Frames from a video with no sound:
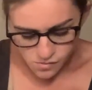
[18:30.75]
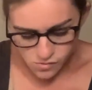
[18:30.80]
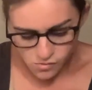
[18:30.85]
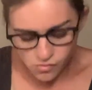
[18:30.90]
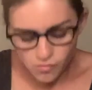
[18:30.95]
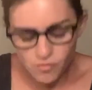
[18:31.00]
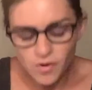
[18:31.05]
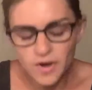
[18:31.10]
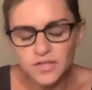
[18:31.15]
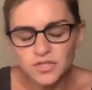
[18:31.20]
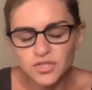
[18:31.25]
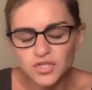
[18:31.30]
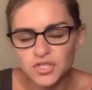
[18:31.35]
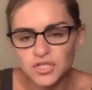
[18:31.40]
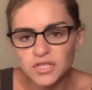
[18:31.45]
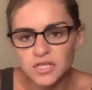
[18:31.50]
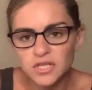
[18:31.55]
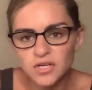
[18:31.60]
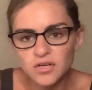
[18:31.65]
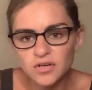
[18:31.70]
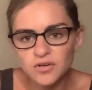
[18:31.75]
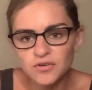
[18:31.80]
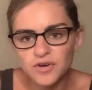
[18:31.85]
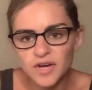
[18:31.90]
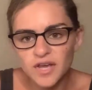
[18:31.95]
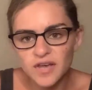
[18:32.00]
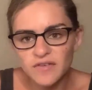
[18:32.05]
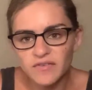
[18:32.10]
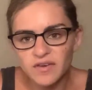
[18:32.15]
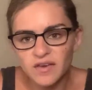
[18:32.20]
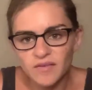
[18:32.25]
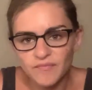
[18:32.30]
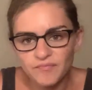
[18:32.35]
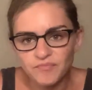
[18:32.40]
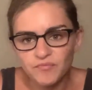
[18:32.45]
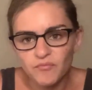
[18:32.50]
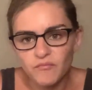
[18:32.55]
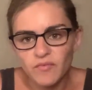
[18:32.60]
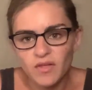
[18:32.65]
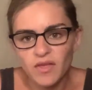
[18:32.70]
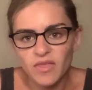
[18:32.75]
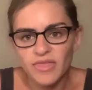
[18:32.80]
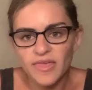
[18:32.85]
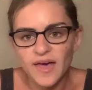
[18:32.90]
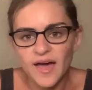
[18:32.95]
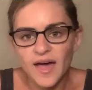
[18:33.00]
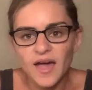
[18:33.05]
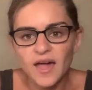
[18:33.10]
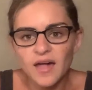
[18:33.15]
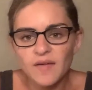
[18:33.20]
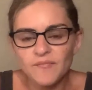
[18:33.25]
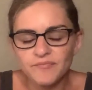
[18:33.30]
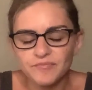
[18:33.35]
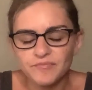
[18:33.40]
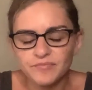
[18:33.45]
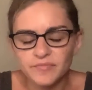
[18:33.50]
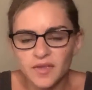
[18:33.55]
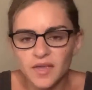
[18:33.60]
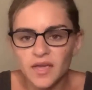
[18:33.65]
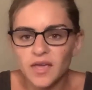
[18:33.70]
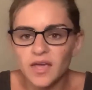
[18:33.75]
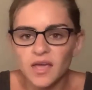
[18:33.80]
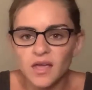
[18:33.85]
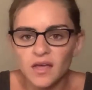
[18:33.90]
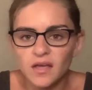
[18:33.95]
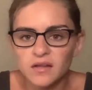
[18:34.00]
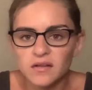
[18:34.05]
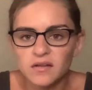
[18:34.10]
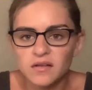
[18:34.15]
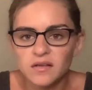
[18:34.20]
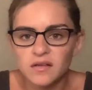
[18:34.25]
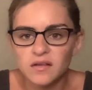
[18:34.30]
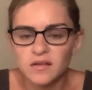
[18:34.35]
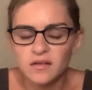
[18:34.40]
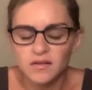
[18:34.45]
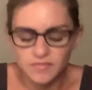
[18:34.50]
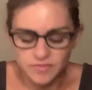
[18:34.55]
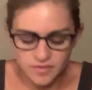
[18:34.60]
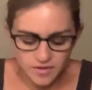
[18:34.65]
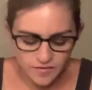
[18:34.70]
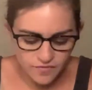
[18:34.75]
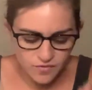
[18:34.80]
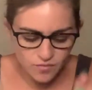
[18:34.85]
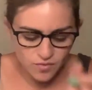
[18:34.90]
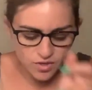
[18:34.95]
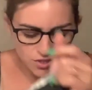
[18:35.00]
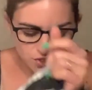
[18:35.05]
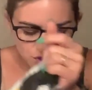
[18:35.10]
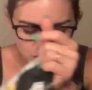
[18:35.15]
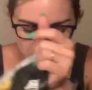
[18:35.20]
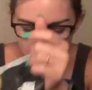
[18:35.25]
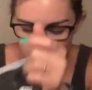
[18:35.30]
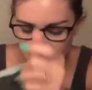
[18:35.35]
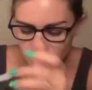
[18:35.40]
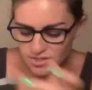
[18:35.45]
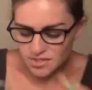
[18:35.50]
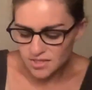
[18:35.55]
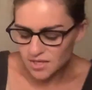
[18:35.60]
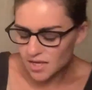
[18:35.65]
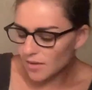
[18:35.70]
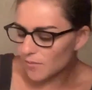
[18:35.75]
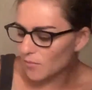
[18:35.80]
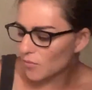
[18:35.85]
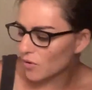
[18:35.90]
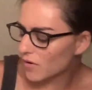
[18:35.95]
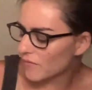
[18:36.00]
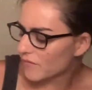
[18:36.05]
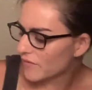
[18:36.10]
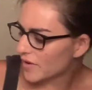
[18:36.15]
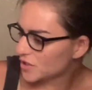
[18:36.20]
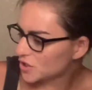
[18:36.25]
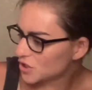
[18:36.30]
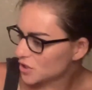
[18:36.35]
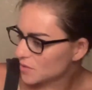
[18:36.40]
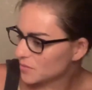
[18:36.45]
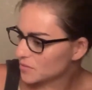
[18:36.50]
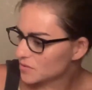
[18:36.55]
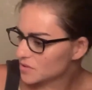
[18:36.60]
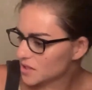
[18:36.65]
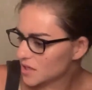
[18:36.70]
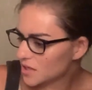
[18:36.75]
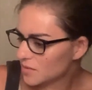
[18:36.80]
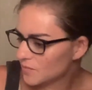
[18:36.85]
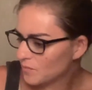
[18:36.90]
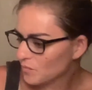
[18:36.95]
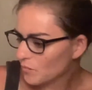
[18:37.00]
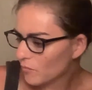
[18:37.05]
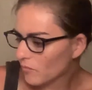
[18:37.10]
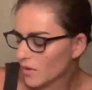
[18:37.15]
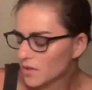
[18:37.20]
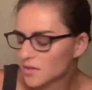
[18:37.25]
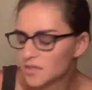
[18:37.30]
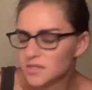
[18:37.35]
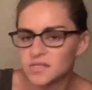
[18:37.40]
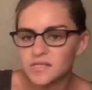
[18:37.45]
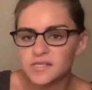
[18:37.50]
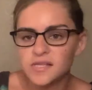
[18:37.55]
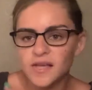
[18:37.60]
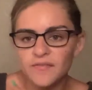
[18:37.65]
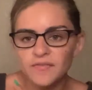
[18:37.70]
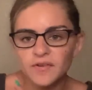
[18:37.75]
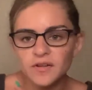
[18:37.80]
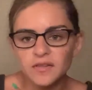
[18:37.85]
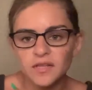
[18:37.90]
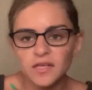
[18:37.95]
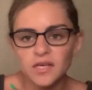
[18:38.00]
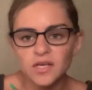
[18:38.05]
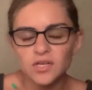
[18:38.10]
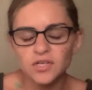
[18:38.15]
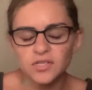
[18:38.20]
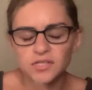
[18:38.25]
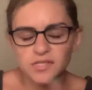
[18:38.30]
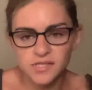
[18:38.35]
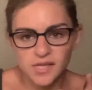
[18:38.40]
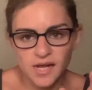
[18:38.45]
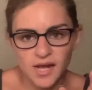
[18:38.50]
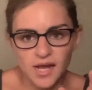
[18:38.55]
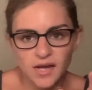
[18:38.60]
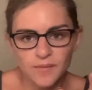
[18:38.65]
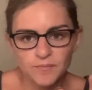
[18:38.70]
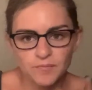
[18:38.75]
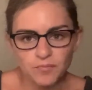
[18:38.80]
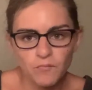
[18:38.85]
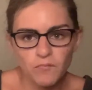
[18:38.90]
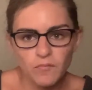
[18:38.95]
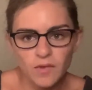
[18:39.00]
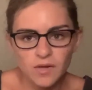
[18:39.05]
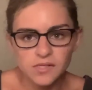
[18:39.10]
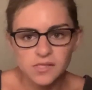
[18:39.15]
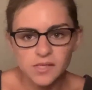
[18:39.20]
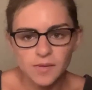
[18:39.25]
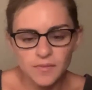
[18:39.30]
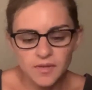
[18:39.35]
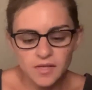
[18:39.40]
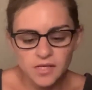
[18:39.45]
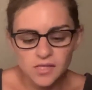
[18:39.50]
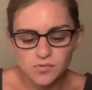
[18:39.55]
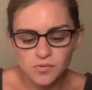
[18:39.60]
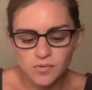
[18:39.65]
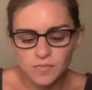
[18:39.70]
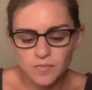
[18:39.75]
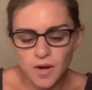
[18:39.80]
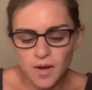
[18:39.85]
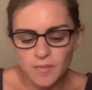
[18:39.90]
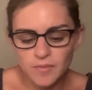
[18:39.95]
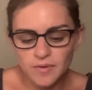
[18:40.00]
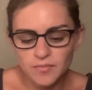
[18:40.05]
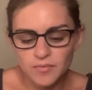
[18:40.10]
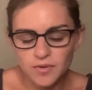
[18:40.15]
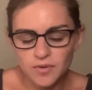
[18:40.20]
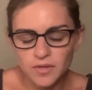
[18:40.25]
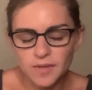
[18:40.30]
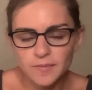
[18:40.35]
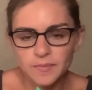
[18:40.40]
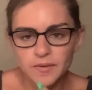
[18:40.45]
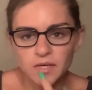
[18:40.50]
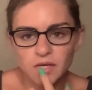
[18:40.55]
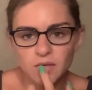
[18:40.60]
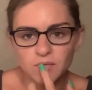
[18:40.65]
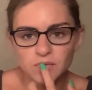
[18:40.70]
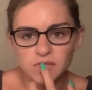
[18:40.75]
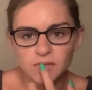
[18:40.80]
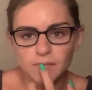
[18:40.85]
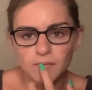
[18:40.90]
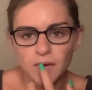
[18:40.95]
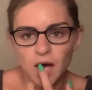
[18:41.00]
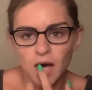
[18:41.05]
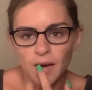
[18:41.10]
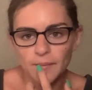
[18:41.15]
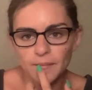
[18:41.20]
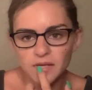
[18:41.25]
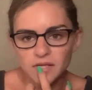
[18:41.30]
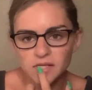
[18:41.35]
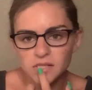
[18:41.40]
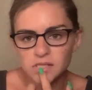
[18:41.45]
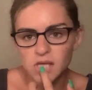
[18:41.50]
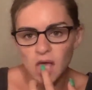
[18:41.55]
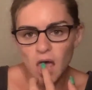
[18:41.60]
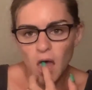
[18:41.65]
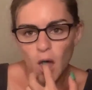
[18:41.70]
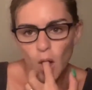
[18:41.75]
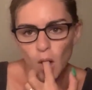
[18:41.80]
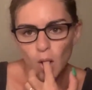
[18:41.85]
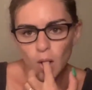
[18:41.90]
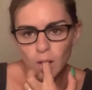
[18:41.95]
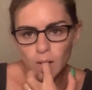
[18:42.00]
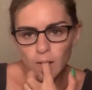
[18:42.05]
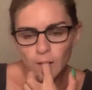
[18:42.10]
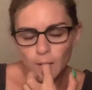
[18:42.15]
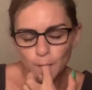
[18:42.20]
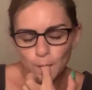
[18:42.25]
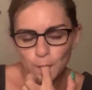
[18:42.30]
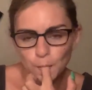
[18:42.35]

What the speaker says: crunch that you're craving, that, and if you want your kids to get more vegetables in, this is definitely a good snack. Some of these would probably really be good with some hummus or